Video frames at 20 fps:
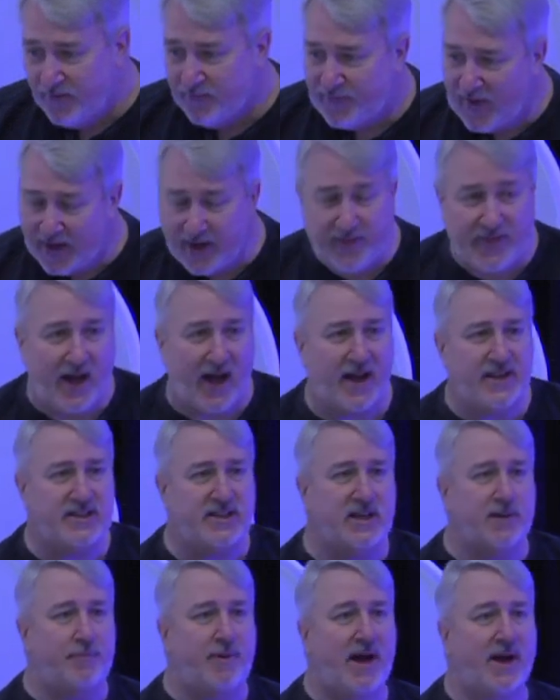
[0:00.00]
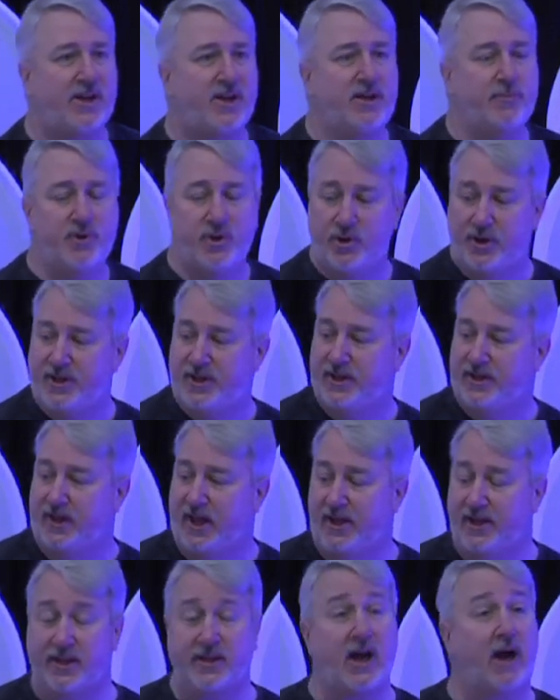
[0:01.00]
Finally, the idea about community and,
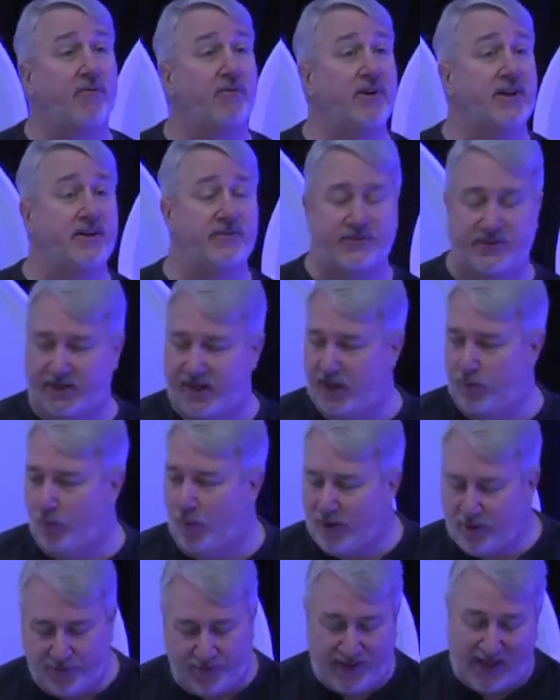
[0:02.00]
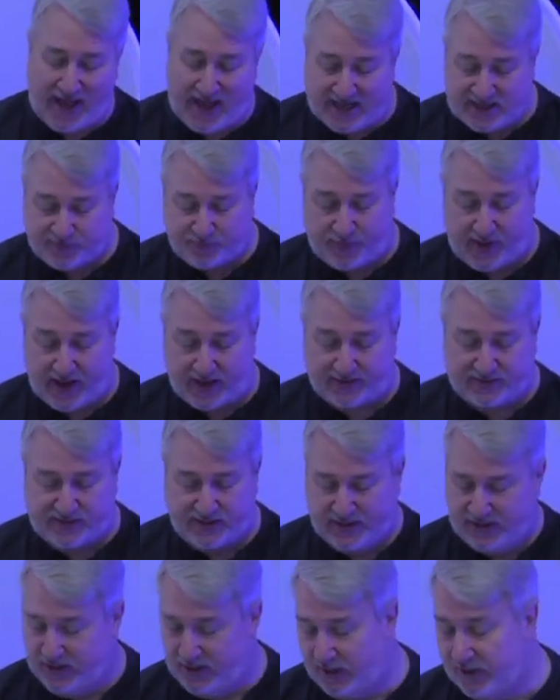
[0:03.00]
and, governance. Okay, what are the aspects
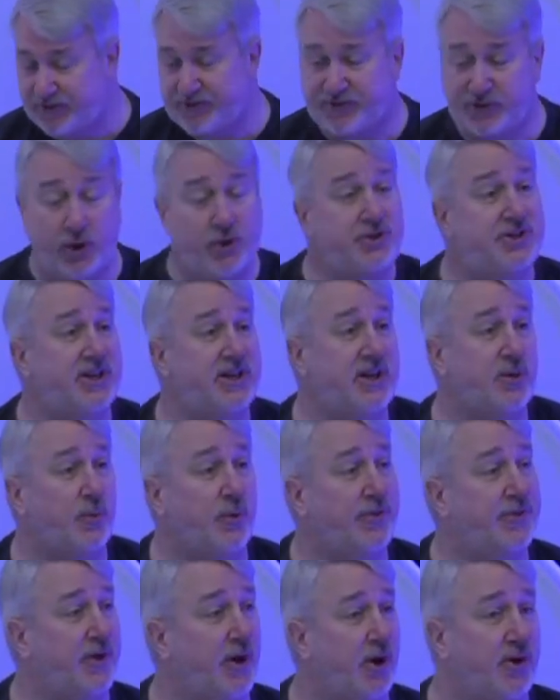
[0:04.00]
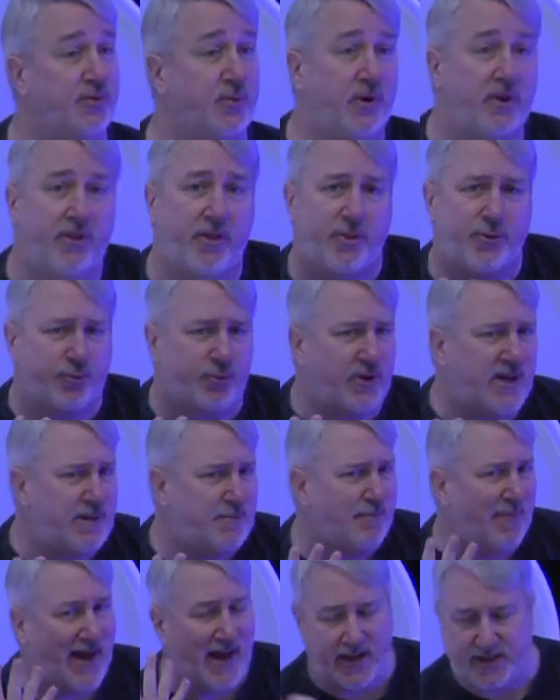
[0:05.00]
associated with those? What are the three
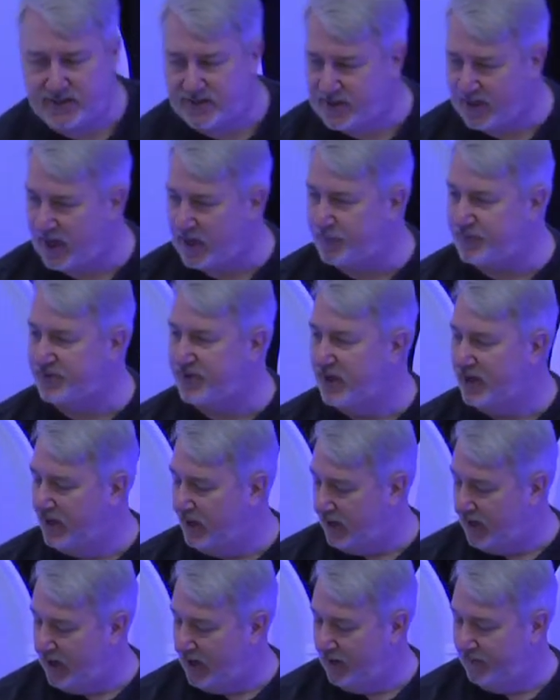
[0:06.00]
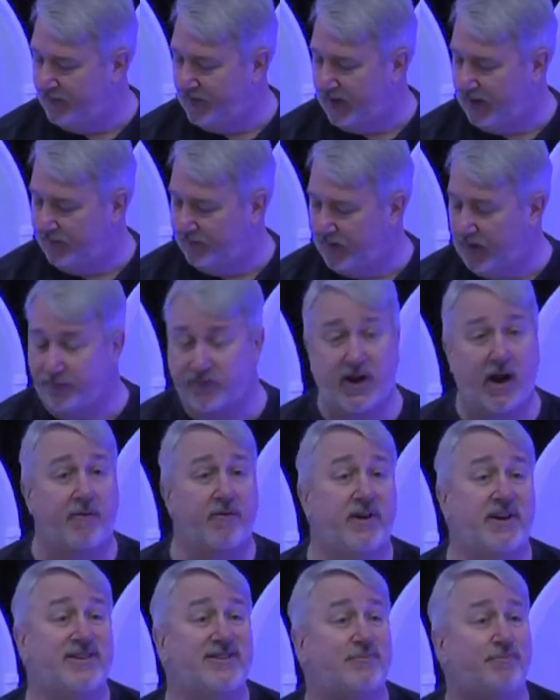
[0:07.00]
main types of, of, of
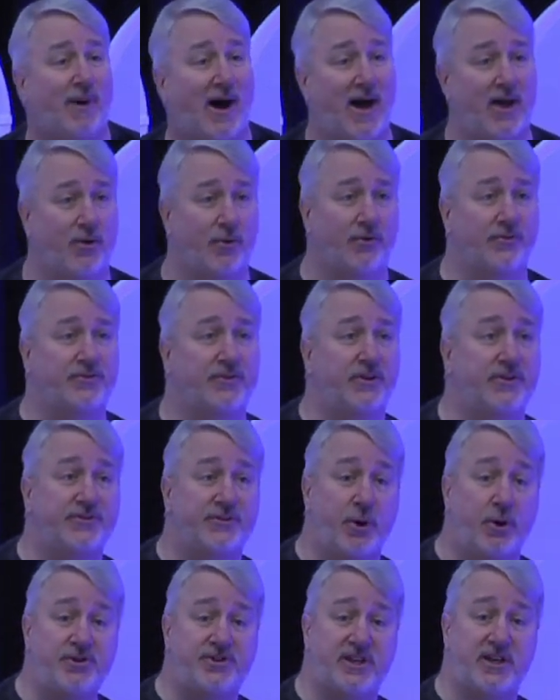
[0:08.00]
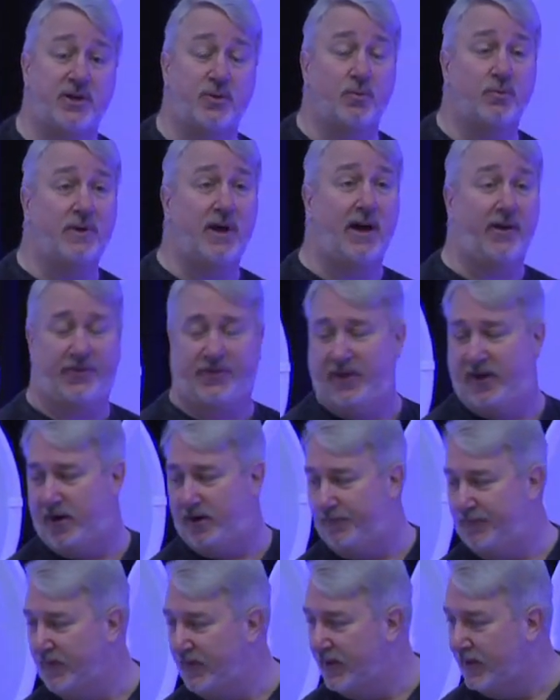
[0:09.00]
governance models associated out there?